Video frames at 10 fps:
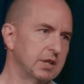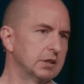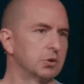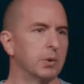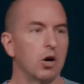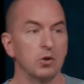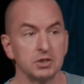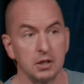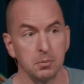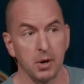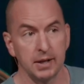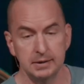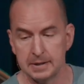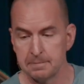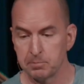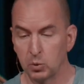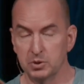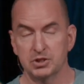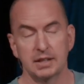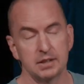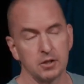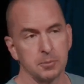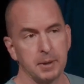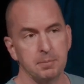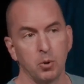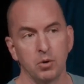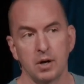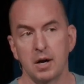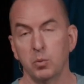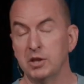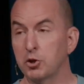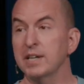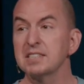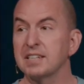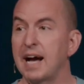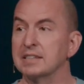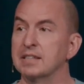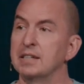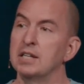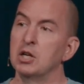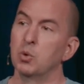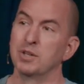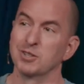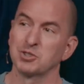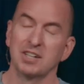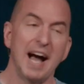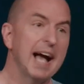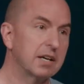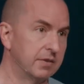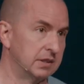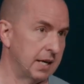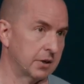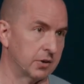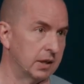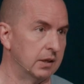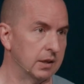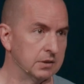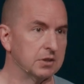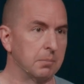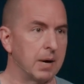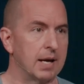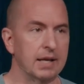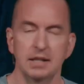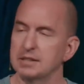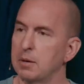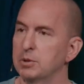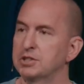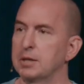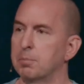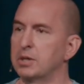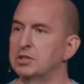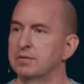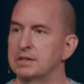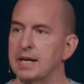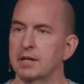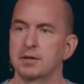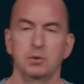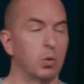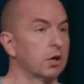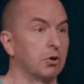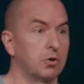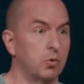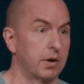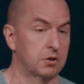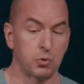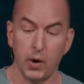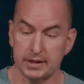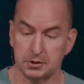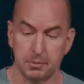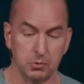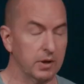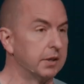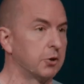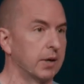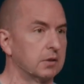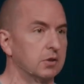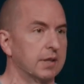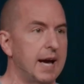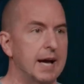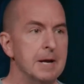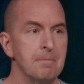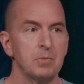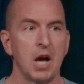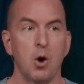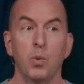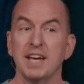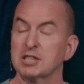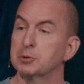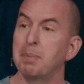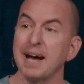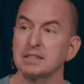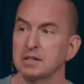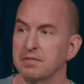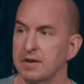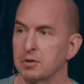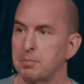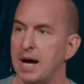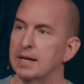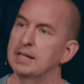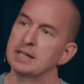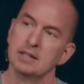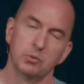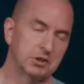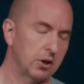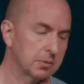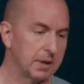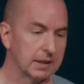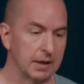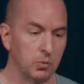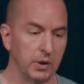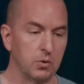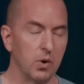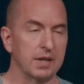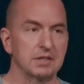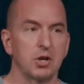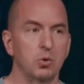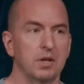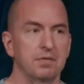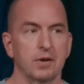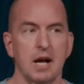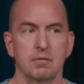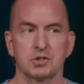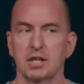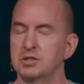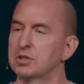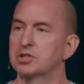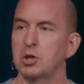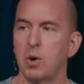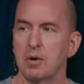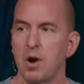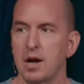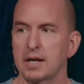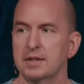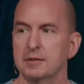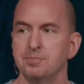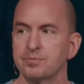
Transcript: things that we all celebrate when we see it in other people, uh, we criticize it when there's a lack of integrity in somebody. Anytime we see a breach of integrity, we're quick, quick to be really critical of that. Uh, we expect it of everybody. We talked about that in week one. That's a whole different conversation. It's so ironic that